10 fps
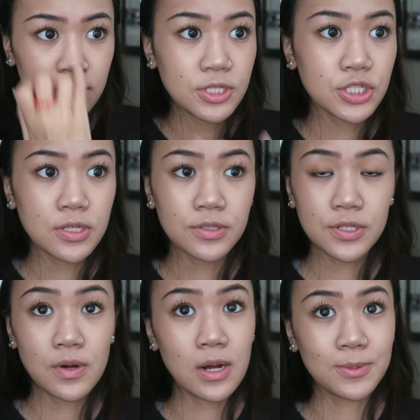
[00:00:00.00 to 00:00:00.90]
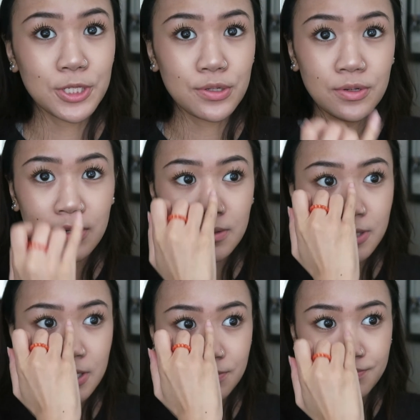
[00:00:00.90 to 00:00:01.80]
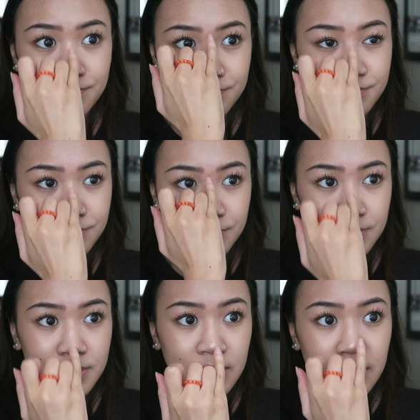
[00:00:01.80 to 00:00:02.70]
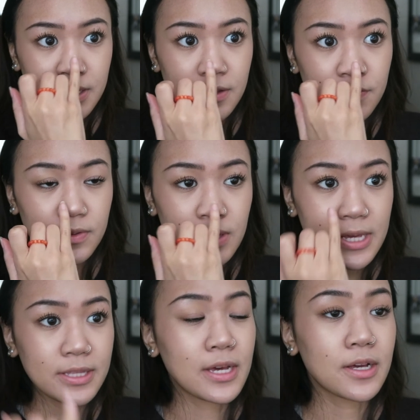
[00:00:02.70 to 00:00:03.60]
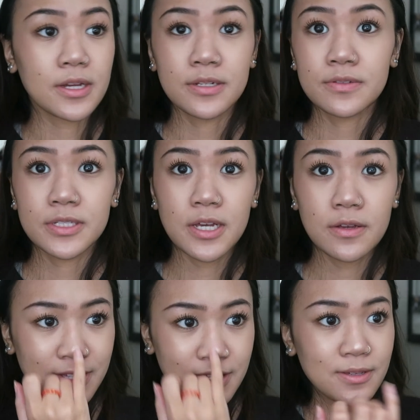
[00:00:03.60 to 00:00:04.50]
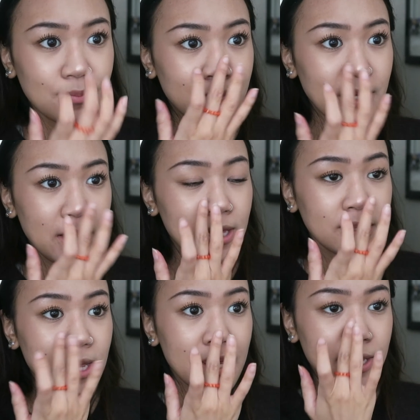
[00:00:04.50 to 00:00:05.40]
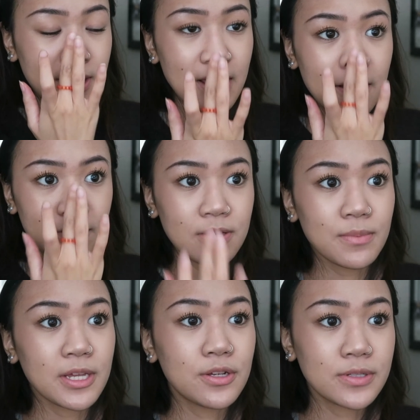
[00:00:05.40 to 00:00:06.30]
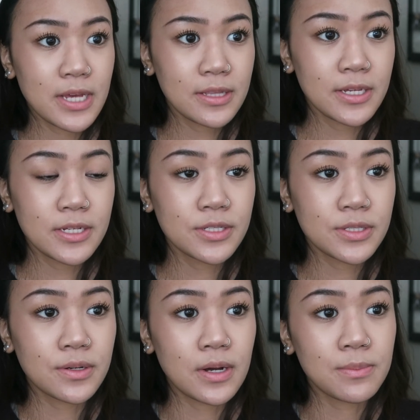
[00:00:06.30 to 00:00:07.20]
which is also optional, I mean, if you like that kind of stuff. But I like having my nose highlighted, so